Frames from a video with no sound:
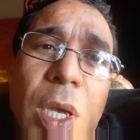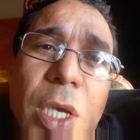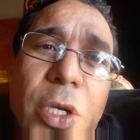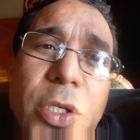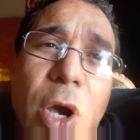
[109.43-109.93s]

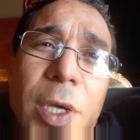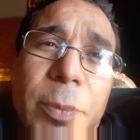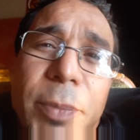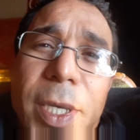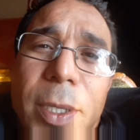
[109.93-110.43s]
And you're
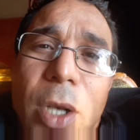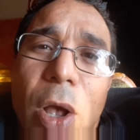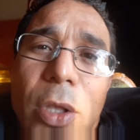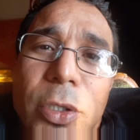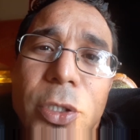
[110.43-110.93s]
talking big
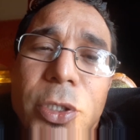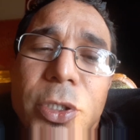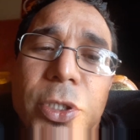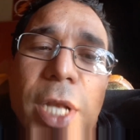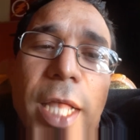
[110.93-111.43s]

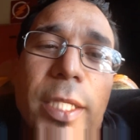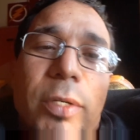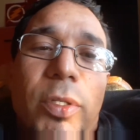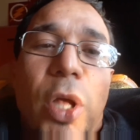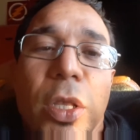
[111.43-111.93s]
dollars, not
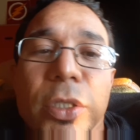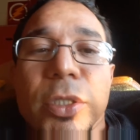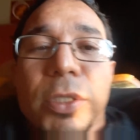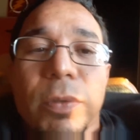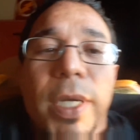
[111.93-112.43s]
little
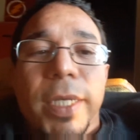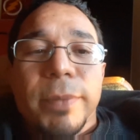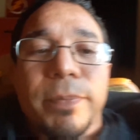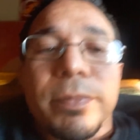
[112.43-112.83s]
dollars, right?